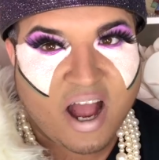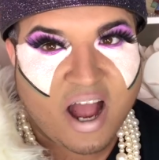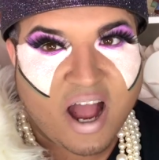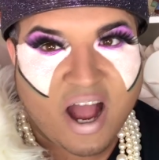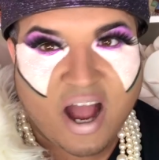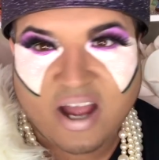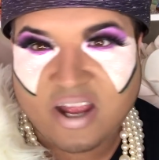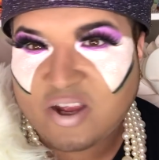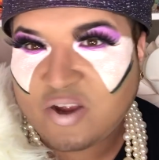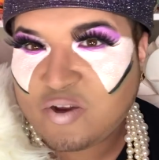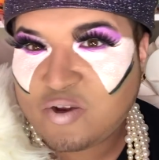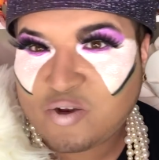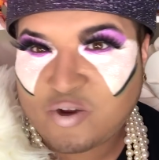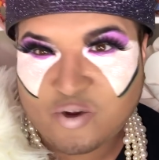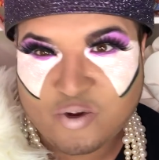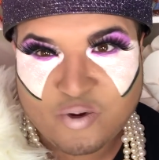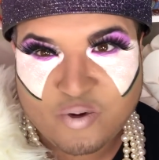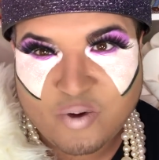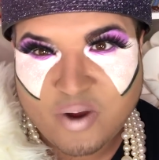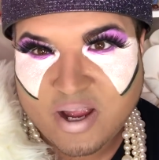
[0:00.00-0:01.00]
how you
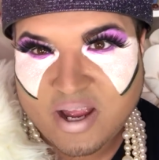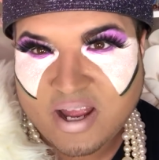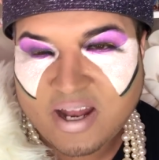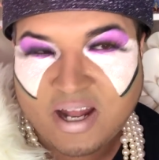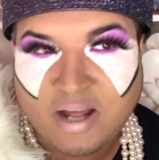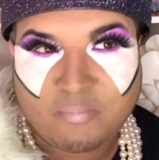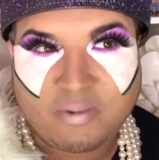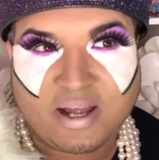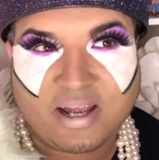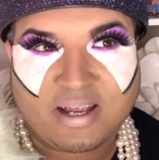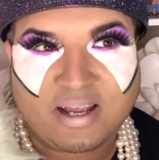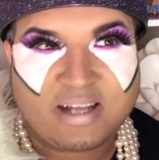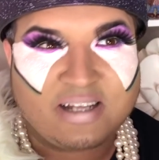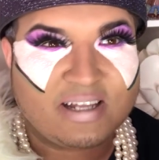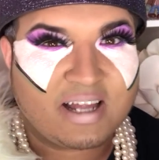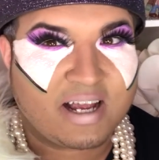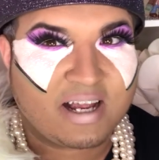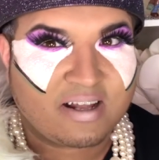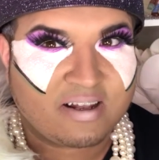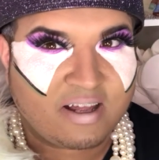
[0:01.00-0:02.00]
doing i'm like
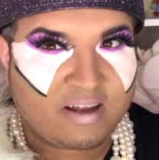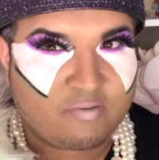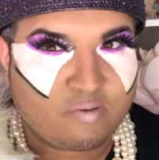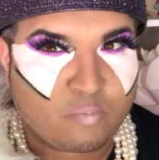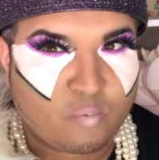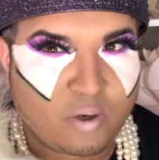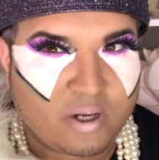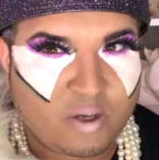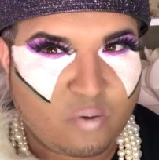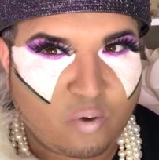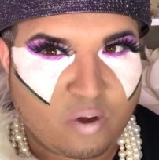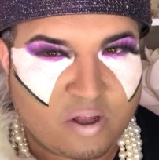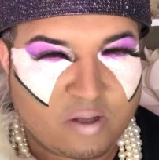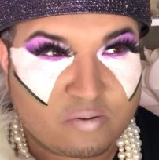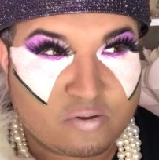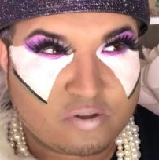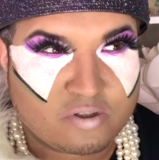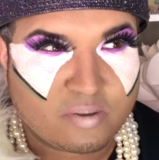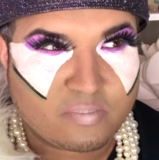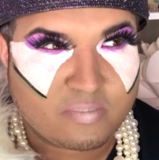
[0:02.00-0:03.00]
it's like like from wendy
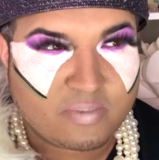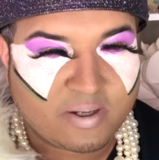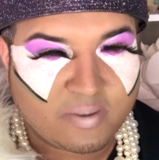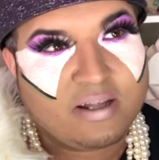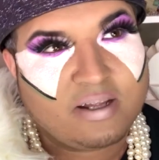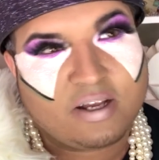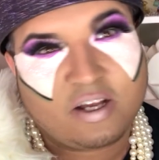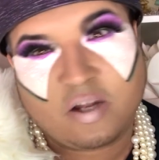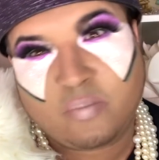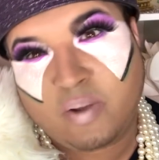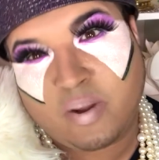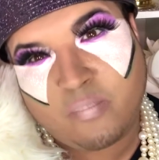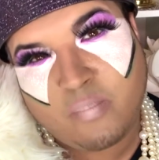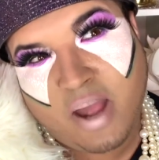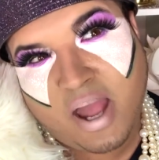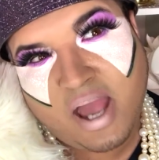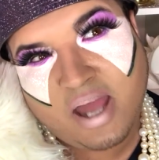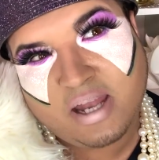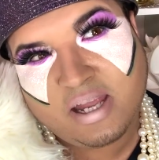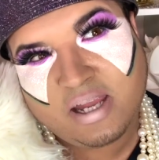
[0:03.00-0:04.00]
williams or something it could be
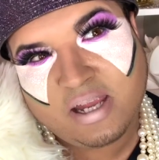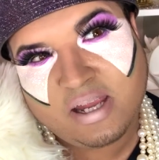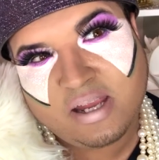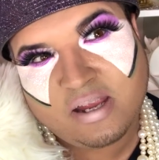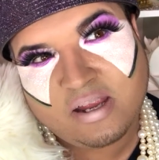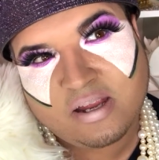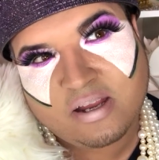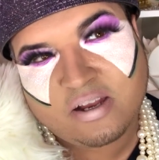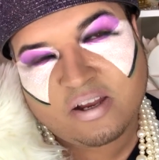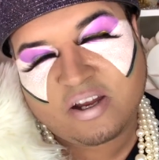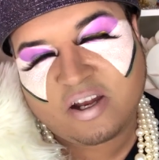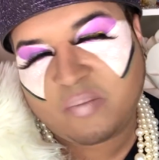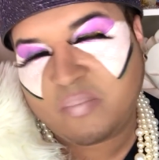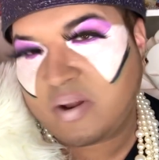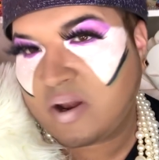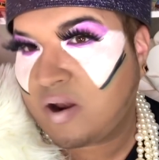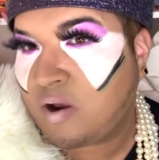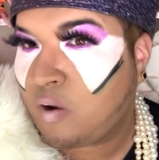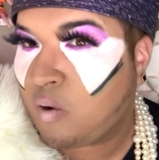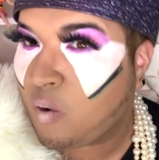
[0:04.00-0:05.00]
manny could have
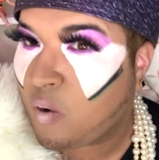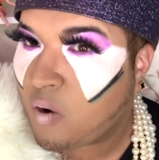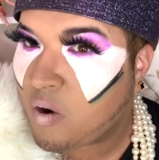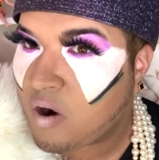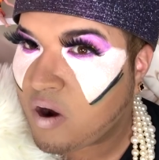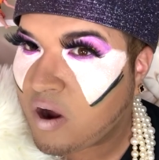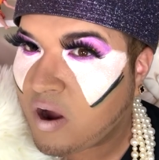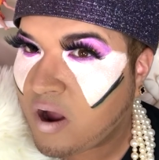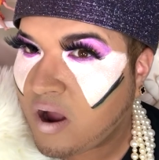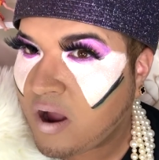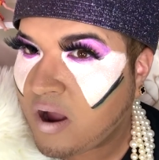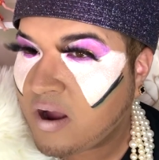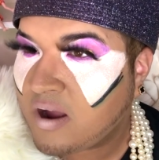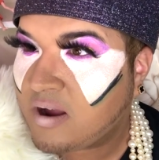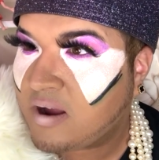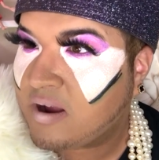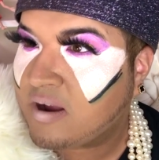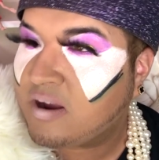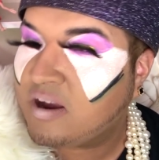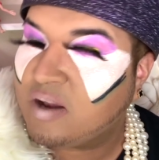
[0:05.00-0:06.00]
been laura
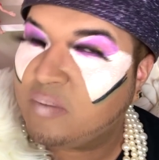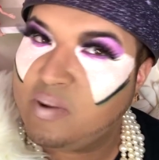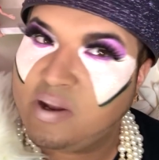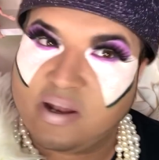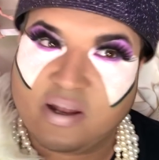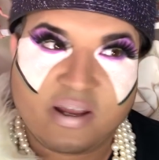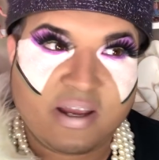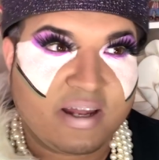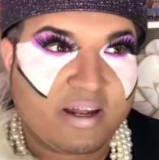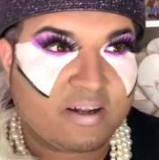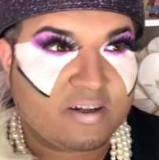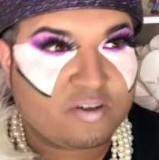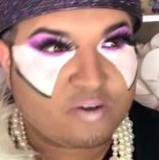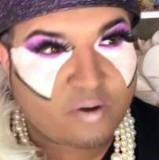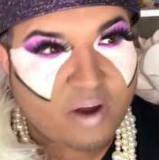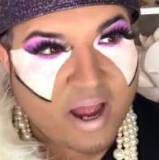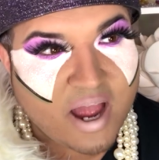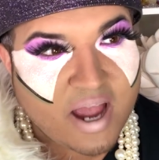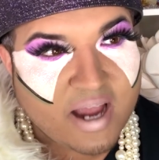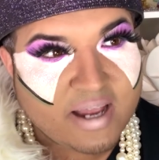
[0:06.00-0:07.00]
could have been Nikita
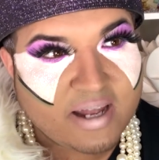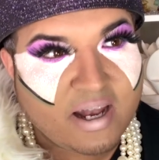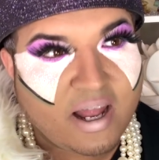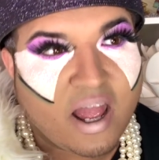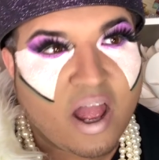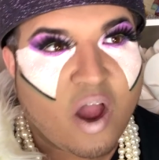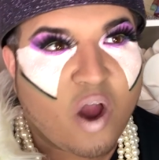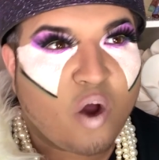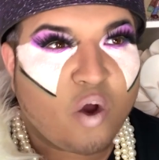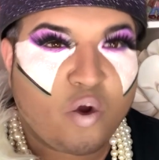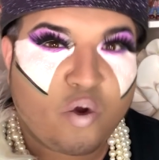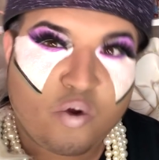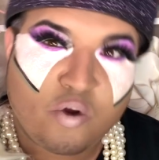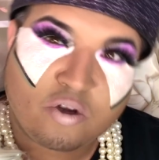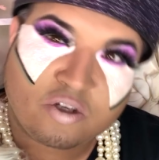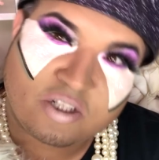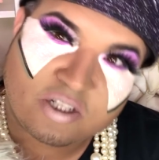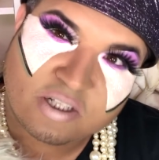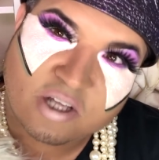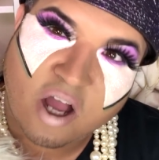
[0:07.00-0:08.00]
Dragun? Who
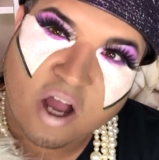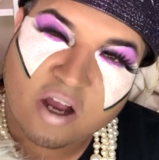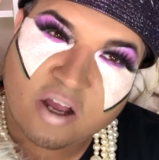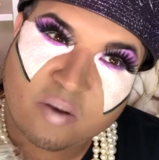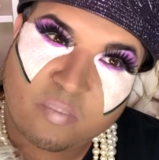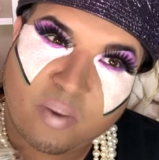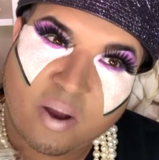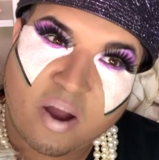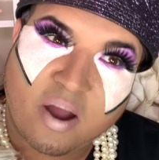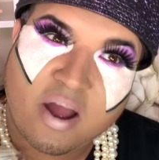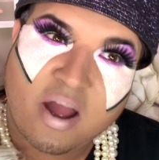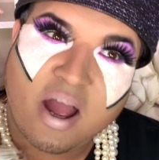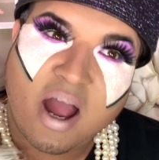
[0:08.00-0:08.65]
is she talking about?